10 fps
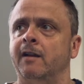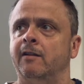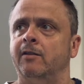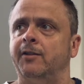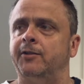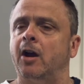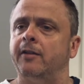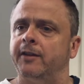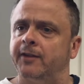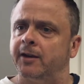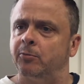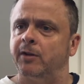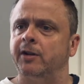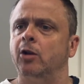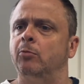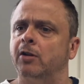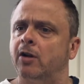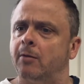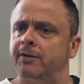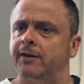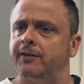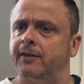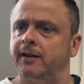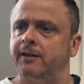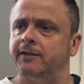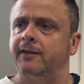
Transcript: let's tie this in with global competencies.